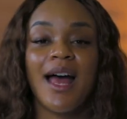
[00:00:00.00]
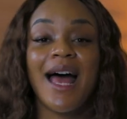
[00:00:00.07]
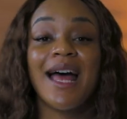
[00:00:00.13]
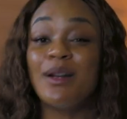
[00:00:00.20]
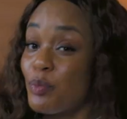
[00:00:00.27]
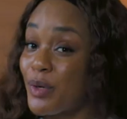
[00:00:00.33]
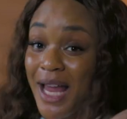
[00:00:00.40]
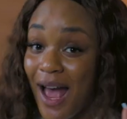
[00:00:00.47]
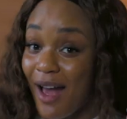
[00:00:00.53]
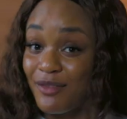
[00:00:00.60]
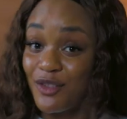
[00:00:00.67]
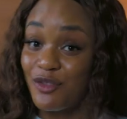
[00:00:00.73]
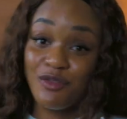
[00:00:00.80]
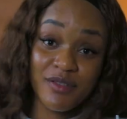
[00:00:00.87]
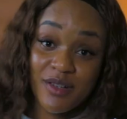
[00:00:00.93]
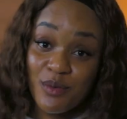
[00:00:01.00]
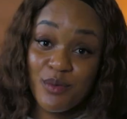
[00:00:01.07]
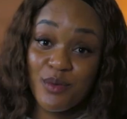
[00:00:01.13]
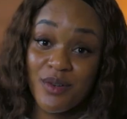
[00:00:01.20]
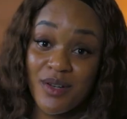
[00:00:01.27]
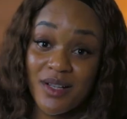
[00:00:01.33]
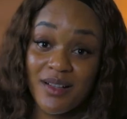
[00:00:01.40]
And we have the free
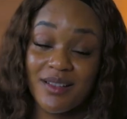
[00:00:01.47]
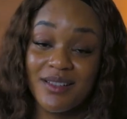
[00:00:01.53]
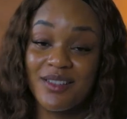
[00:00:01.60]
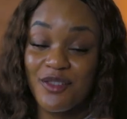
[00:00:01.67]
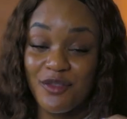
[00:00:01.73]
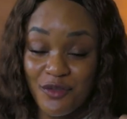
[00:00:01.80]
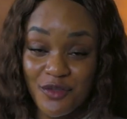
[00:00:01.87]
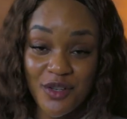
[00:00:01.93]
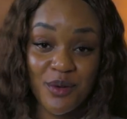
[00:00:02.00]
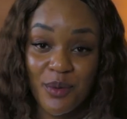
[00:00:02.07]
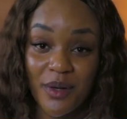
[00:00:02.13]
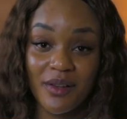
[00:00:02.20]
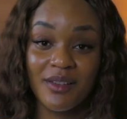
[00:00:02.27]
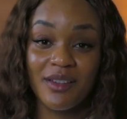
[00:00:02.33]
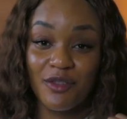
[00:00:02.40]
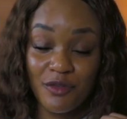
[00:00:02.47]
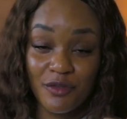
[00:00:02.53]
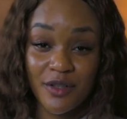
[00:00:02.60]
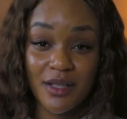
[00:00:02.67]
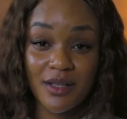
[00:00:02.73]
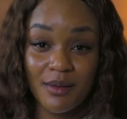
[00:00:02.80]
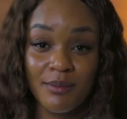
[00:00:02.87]
will, the
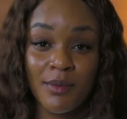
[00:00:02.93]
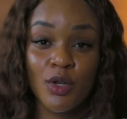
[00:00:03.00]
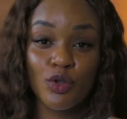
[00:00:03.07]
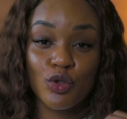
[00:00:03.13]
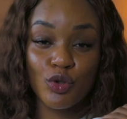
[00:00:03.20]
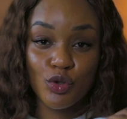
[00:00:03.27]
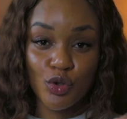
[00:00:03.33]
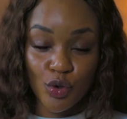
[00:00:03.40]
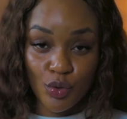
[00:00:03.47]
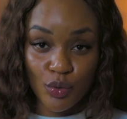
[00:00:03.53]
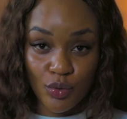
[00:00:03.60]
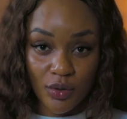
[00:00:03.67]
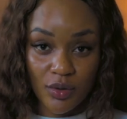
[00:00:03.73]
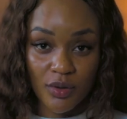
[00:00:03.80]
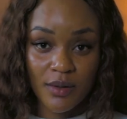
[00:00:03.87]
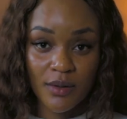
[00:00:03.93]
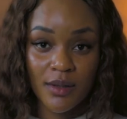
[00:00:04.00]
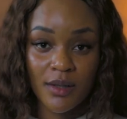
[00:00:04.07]
freedom to choose.